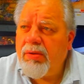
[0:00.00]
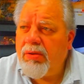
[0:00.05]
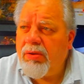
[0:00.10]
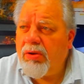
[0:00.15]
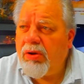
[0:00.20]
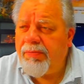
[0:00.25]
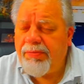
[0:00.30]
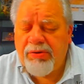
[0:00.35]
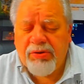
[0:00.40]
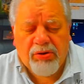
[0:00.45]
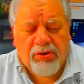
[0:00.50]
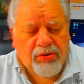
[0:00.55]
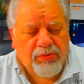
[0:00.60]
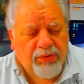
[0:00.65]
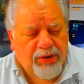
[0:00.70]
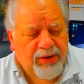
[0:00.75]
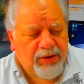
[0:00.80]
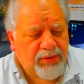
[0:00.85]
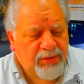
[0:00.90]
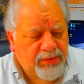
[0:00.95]
Hope you're doing
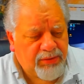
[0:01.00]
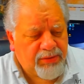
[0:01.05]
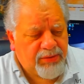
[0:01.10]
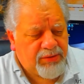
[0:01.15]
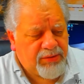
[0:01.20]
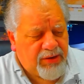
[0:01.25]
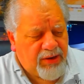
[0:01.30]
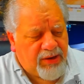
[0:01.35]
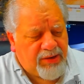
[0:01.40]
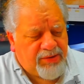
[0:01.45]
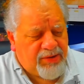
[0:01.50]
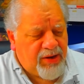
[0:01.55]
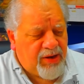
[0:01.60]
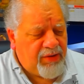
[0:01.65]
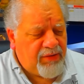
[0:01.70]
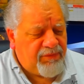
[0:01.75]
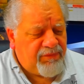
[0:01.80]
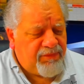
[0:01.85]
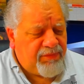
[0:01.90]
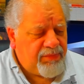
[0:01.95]
well. Stay
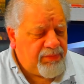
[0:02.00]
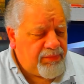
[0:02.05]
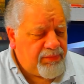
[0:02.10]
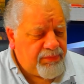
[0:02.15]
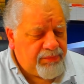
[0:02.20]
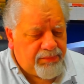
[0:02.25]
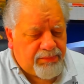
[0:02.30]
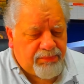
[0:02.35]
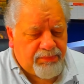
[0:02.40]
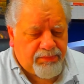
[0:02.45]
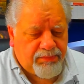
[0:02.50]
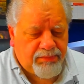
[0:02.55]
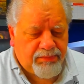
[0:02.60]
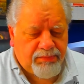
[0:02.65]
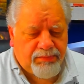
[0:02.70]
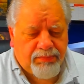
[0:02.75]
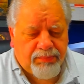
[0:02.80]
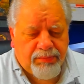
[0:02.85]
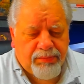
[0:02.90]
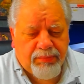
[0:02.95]
safe.
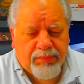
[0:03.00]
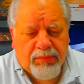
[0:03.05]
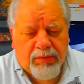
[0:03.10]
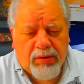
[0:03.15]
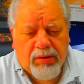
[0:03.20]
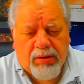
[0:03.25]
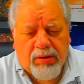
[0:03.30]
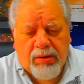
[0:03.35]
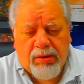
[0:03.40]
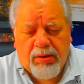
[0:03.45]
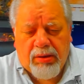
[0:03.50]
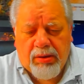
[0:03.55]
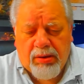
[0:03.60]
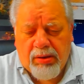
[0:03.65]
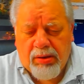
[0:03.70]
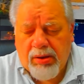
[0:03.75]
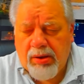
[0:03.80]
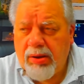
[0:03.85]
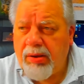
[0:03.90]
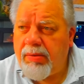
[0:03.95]

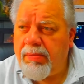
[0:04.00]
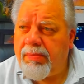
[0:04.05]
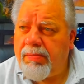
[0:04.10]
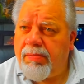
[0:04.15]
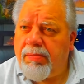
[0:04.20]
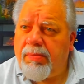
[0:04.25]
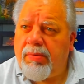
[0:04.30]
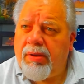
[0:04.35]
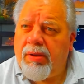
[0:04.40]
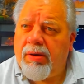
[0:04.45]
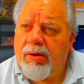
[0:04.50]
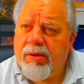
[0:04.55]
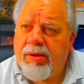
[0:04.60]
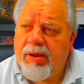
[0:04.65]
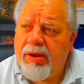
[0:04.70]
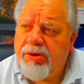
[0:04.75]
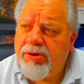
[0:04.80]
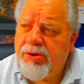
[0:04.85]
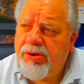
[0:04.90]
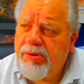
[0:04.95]
And I'll
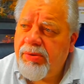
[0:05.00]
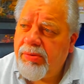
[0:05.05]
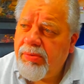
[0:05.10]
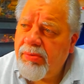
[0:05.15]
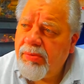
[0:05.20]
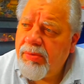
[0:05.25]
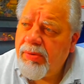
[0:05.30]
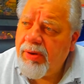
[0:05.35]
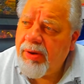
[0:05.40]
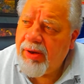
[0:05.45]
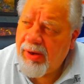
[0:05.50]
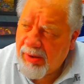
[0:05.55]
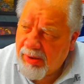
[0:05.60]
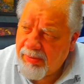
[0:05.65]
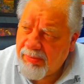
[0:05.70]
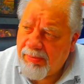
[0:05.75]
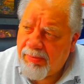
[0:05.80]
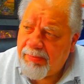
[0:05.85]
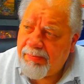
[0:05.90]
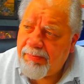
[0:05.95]
catch you on the
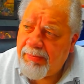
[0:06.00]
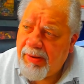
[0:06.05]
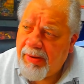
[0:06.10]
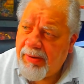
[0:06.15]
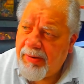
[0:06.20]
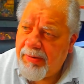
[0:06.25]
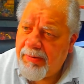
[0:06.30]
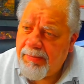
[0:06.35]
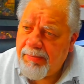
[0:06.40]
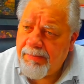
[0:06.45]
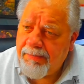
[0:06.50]
next one. Thank you.